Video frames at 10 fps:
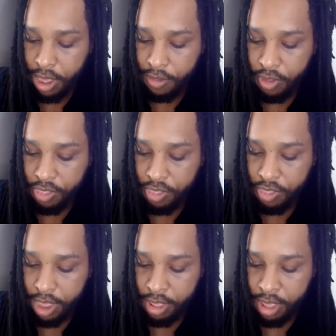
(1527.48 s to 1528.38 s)
In the
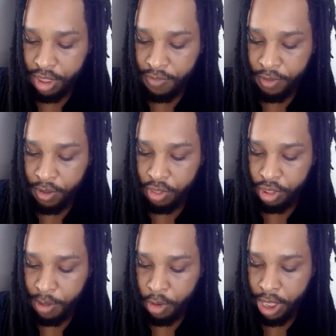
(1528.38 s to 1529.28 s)
thick, dust filled
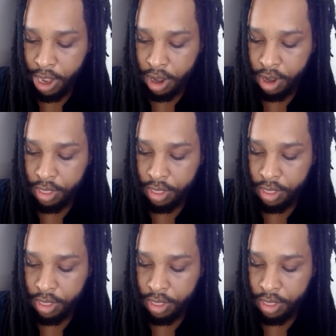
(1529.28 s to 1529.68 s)
summer air,